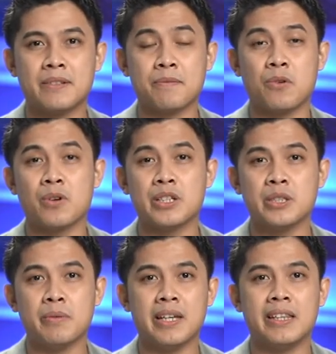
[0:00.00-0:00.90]
Of
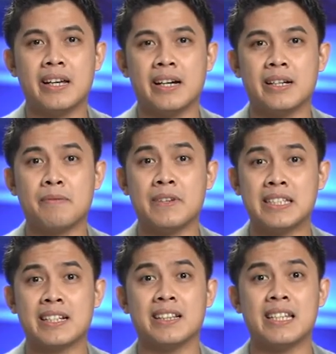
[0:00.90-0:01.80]
course, with
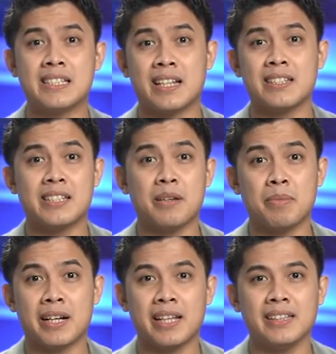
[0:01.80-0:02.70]
physical distancing
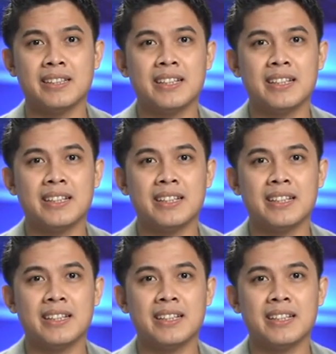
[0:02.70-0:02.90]
pa rin.